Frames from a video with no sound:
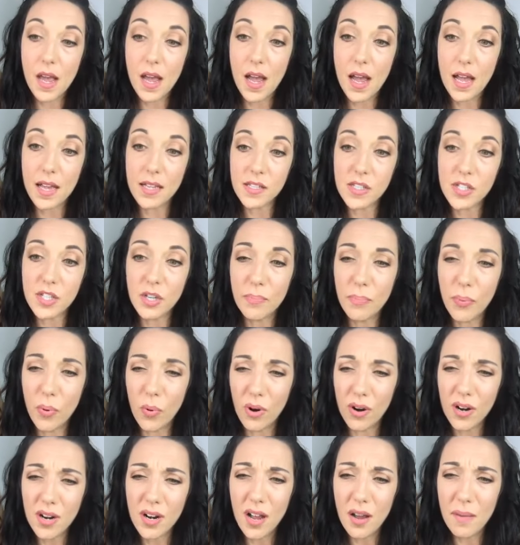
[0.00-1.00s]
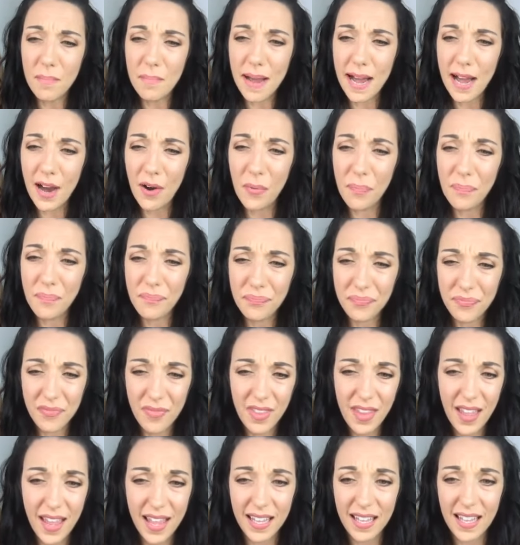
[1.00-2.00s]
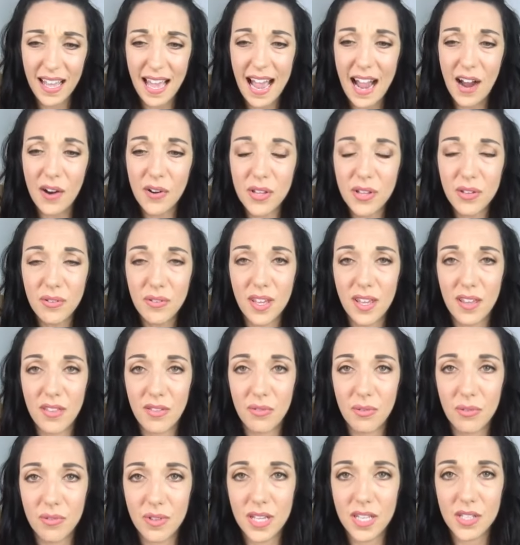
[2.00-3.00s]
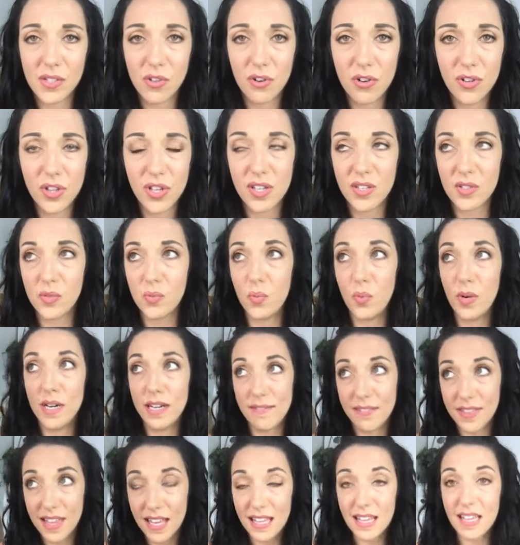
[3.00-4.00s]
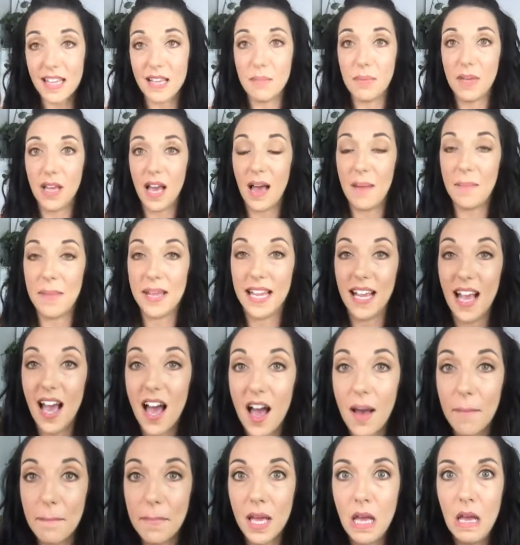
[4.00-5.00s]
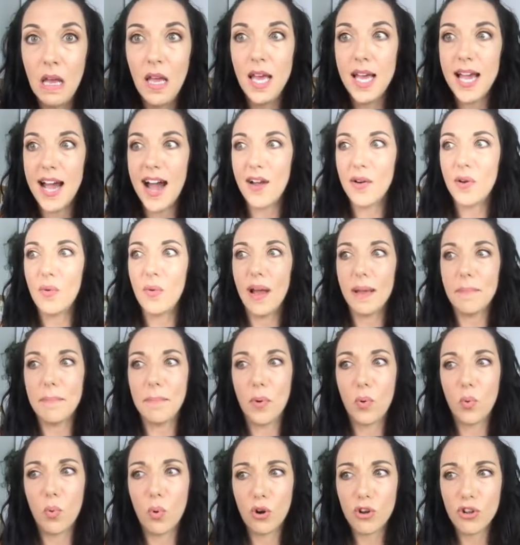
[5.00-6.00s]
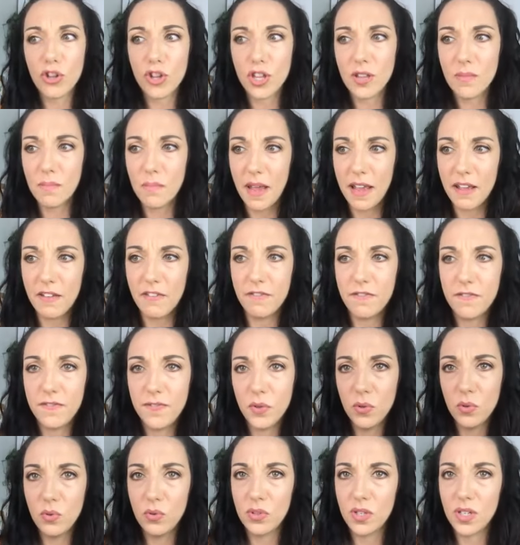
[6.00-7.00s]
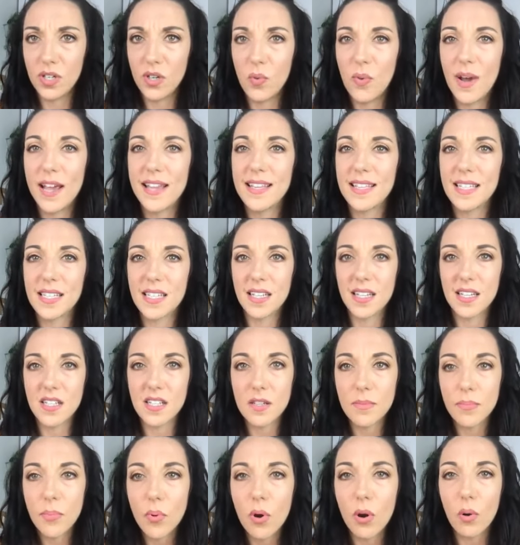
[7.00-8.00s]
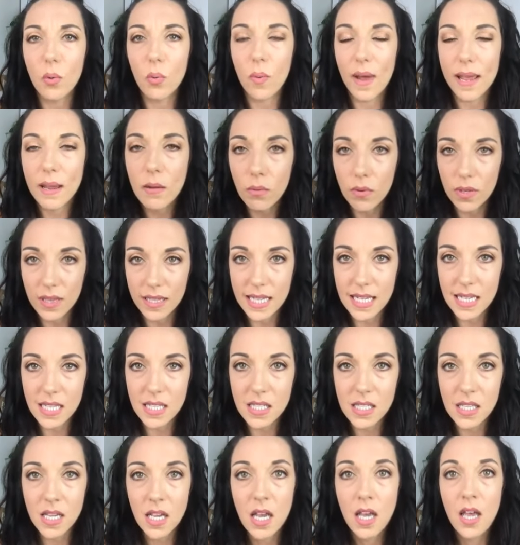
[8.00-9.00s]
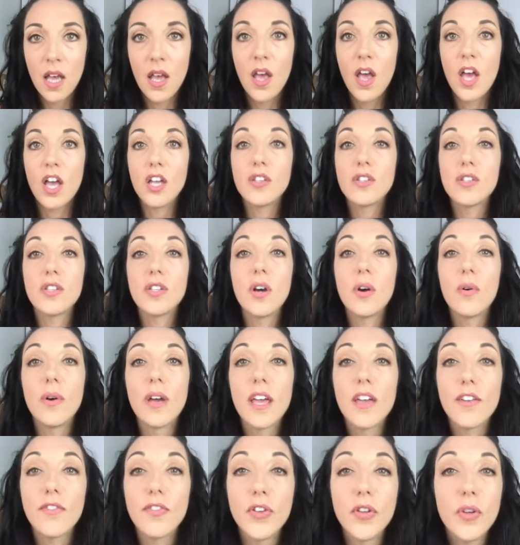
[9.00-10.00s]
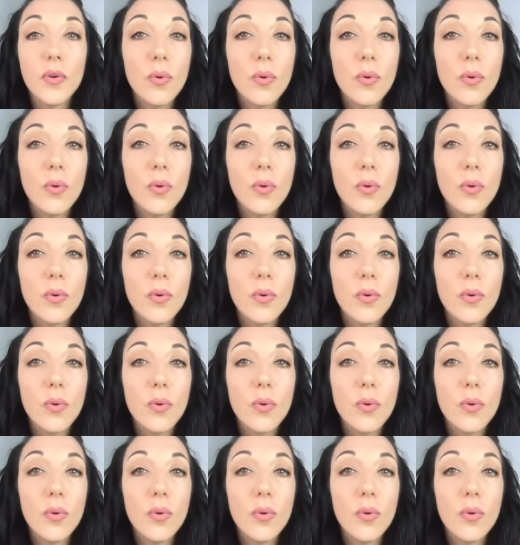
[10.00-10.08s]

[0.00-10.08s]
support about, like, how do you get through these urges? What if they keep coming up? How do I portion my food in a way that's going to support weight release? And so if you